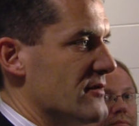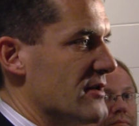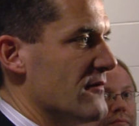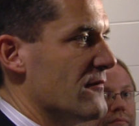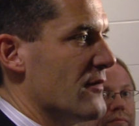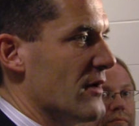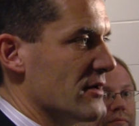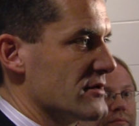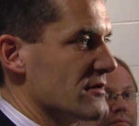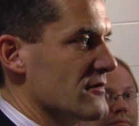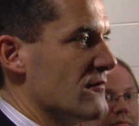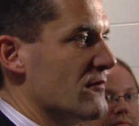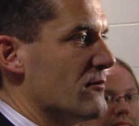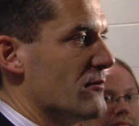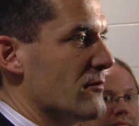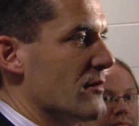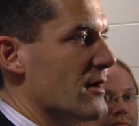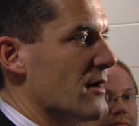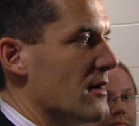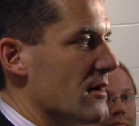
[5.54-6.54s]
defensive
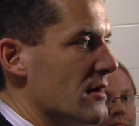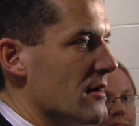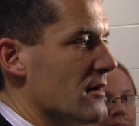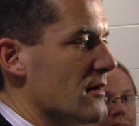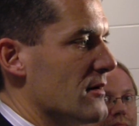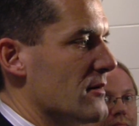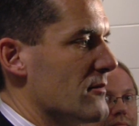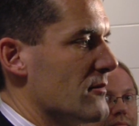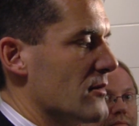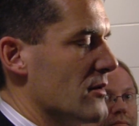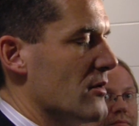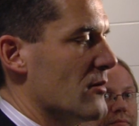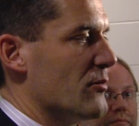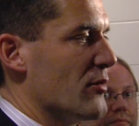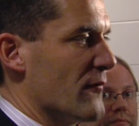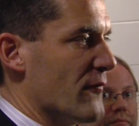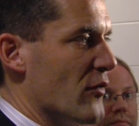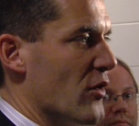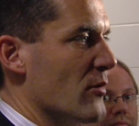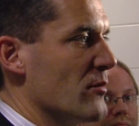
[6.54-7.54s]

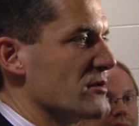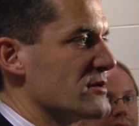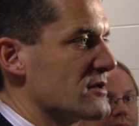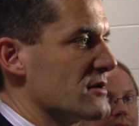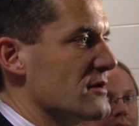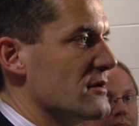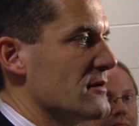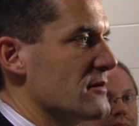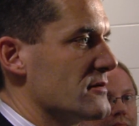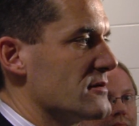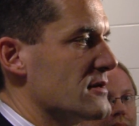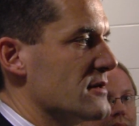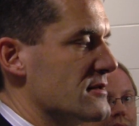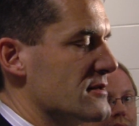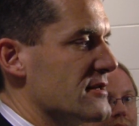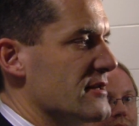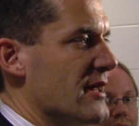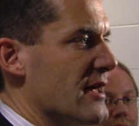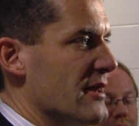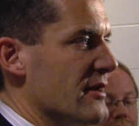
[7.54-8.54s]
performance to
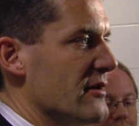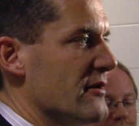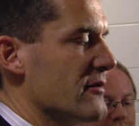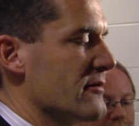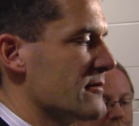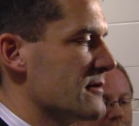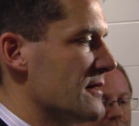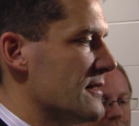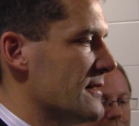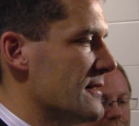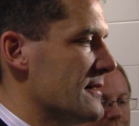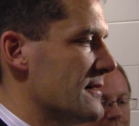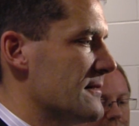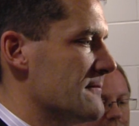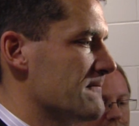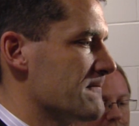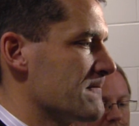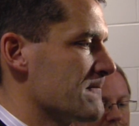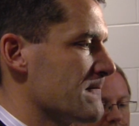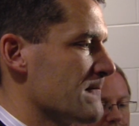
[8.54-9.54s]
date here.
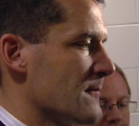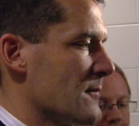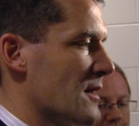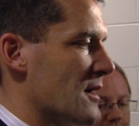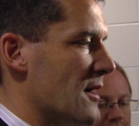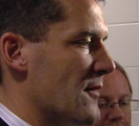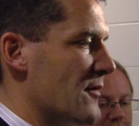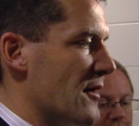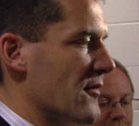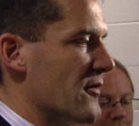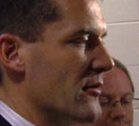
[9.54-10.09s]
I thought